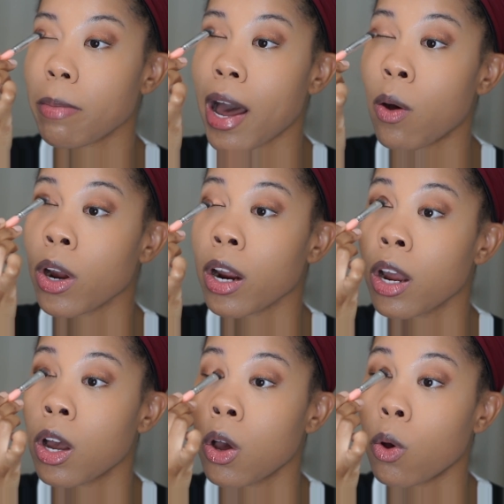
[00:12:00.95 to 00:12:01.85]
power
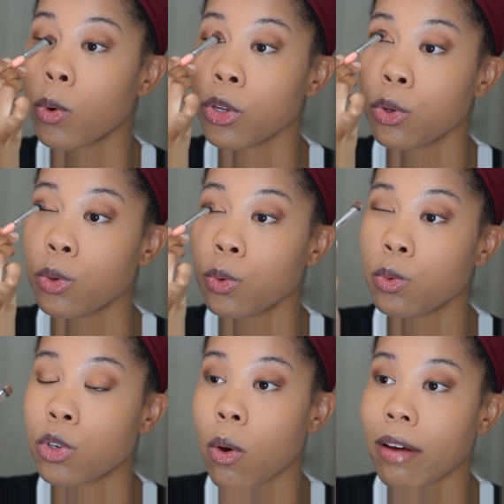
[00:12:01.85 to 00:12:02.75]
when
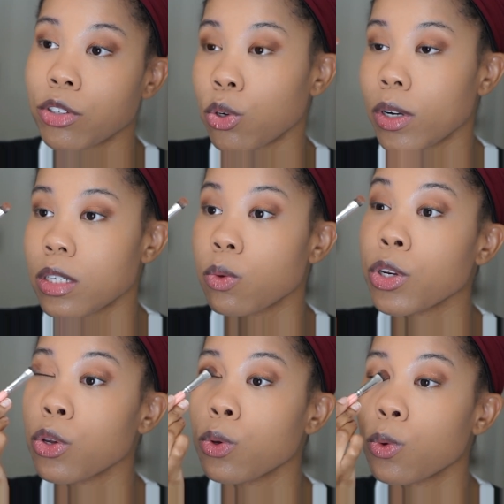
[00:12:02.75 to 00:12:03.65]
you don't have a choice,
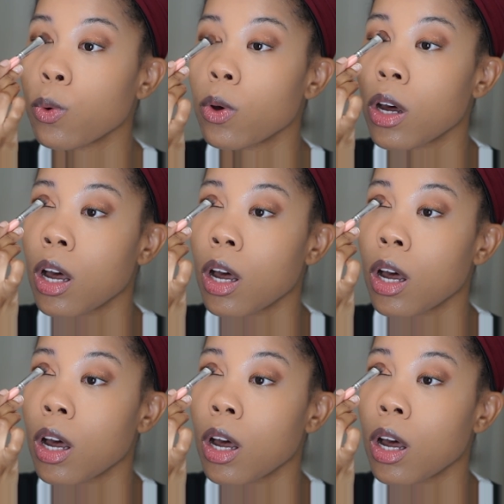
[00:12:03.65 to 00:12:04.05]
when you